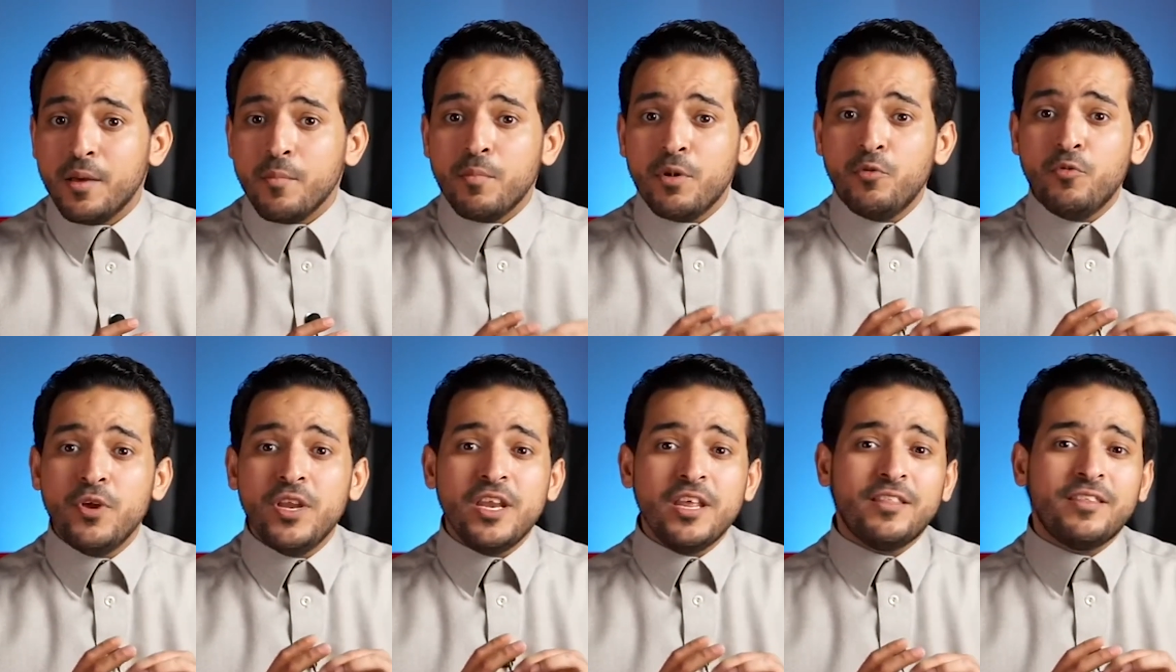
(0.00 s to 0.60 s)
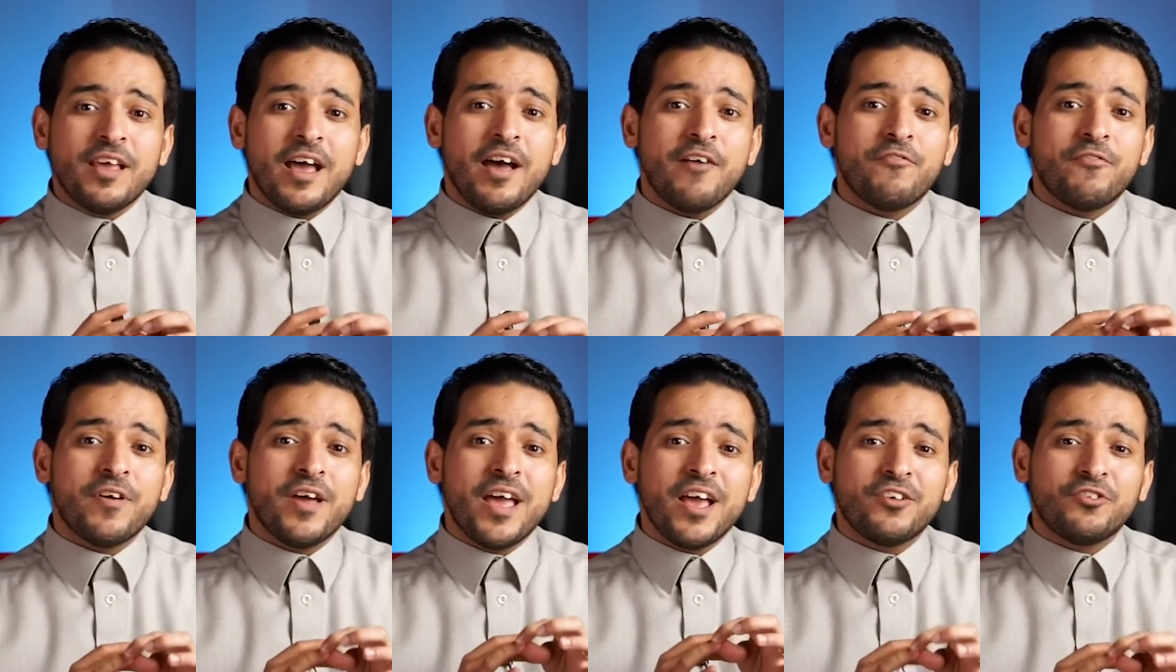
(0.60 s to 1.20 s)
But we need to
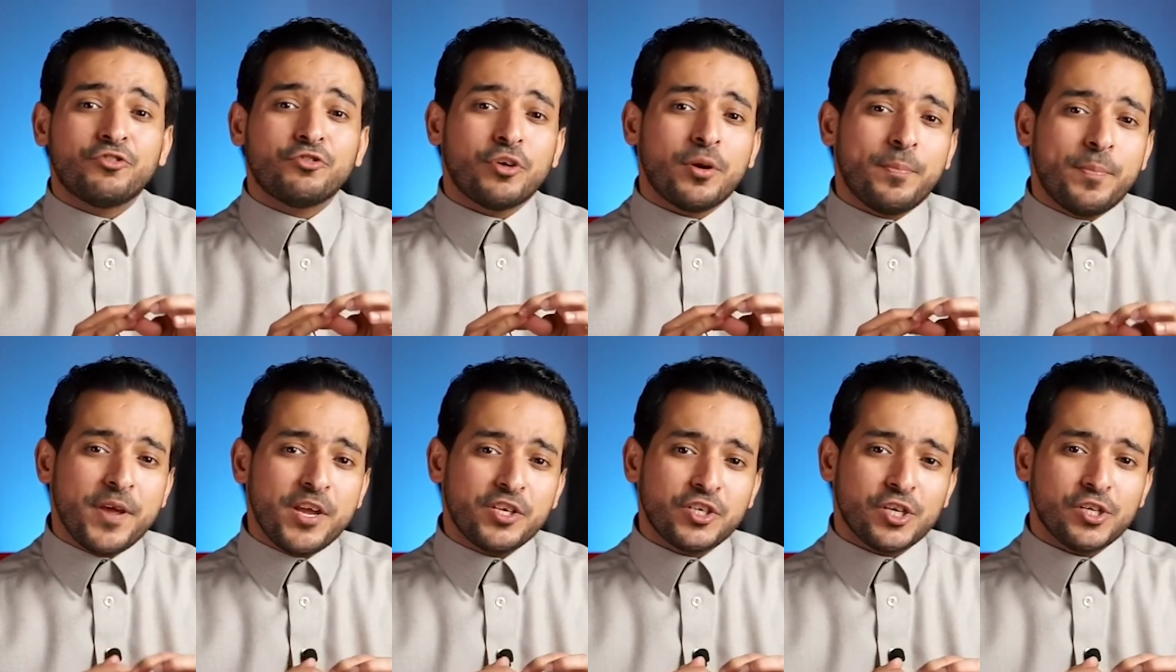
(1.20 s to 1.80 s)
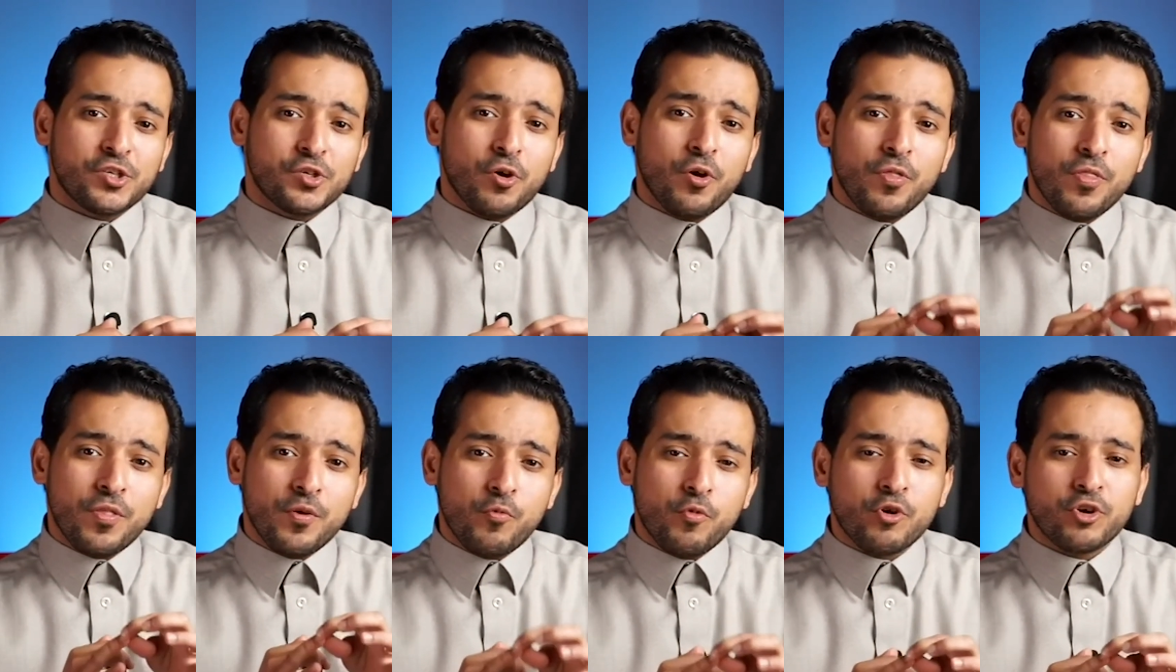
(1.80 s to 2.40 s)
have extra patience on
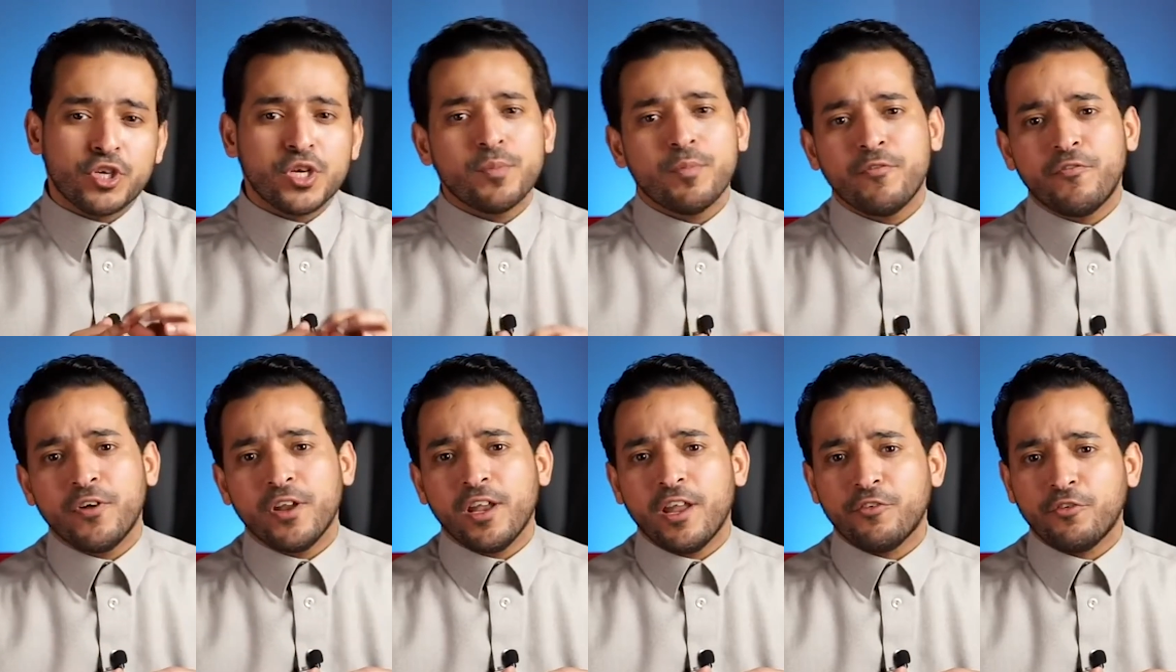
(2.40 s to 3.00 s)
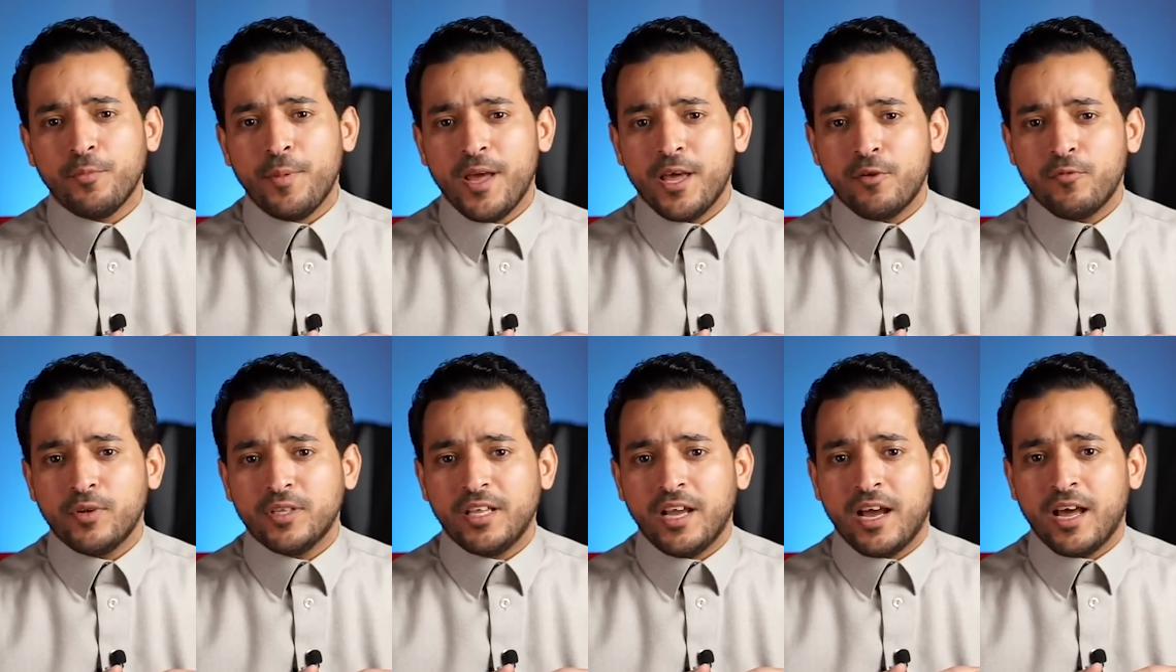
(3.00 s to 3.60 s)
the worship of Allah subhanahu
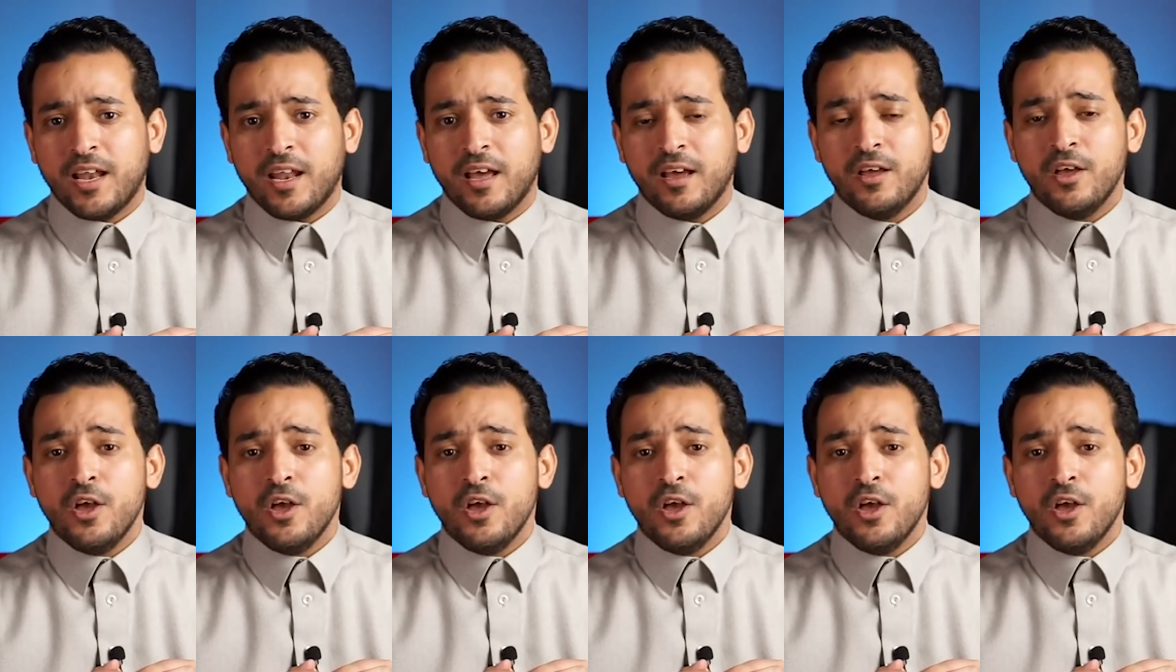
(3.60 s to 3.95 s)
wa ta'ala.